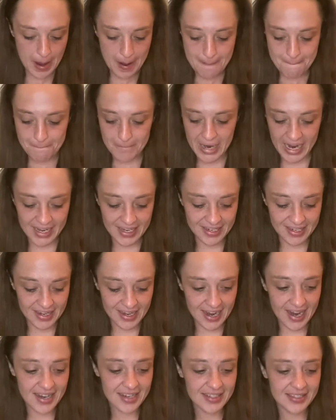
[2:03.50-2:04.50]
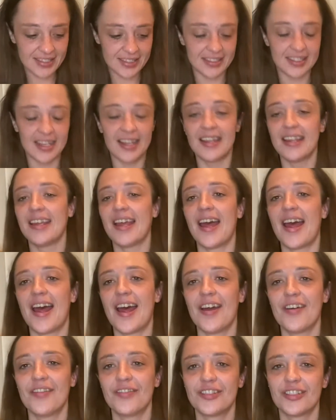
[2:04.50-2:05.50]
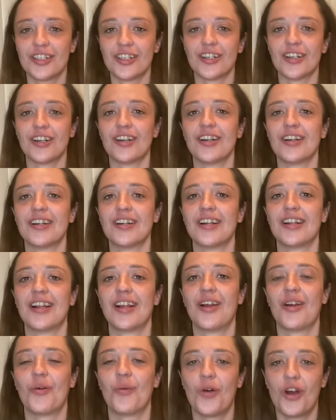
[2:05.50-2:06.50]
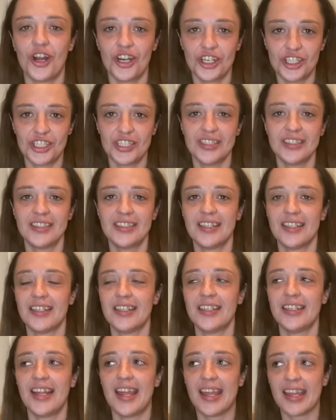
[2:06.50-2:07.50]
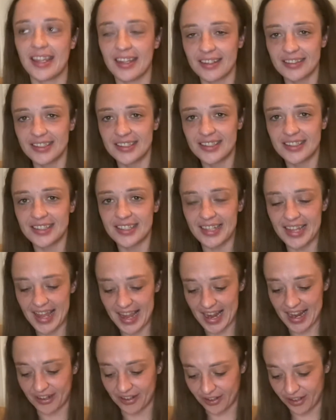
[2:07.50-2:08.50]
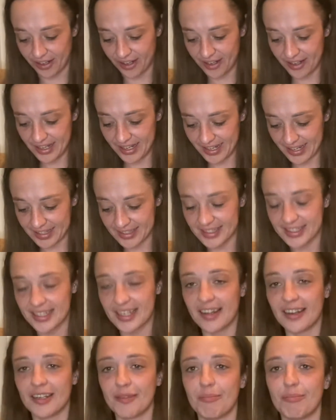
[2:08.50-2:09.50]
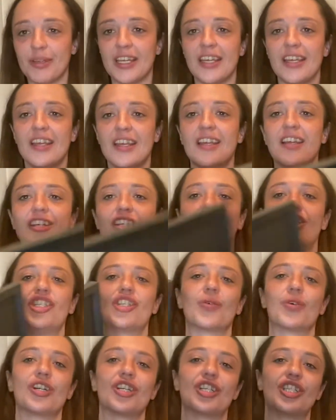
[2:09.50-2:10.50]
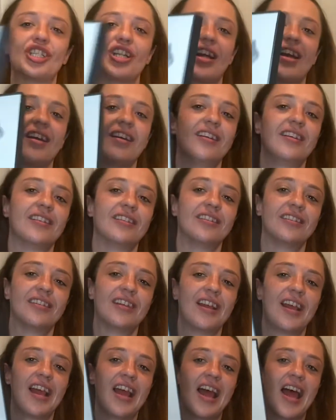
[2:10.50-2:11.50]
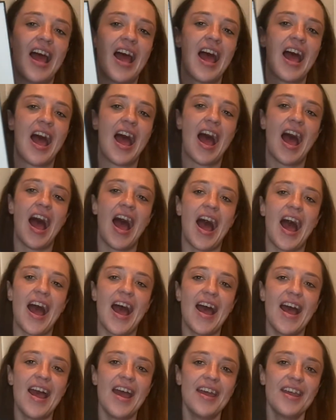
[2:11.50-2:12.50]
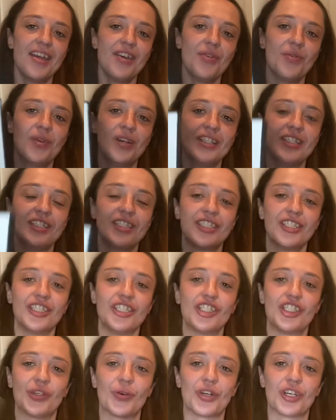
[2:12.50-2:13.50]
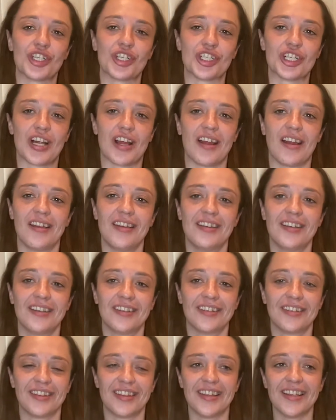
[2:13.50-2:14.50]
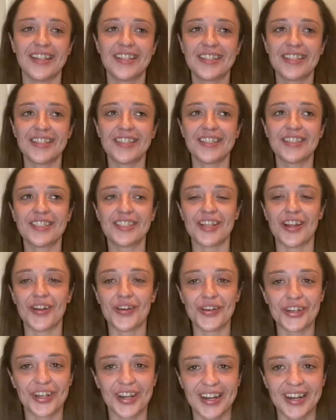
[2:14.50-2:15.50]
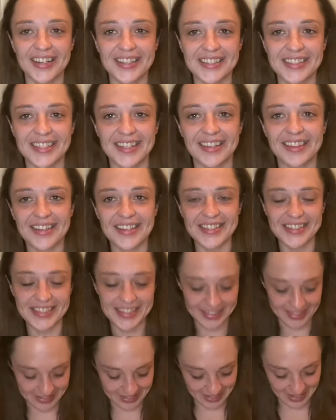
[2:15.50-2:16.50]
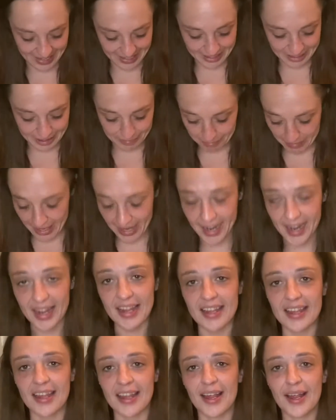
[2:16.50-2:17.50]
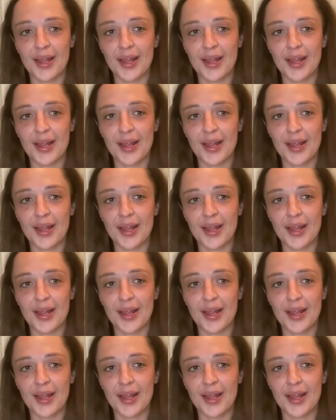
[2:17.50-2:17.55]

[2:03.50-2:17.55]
my next state after Washington and Seattle is gonna be Georgia. I went to Georgia. This is so crazy. This is like my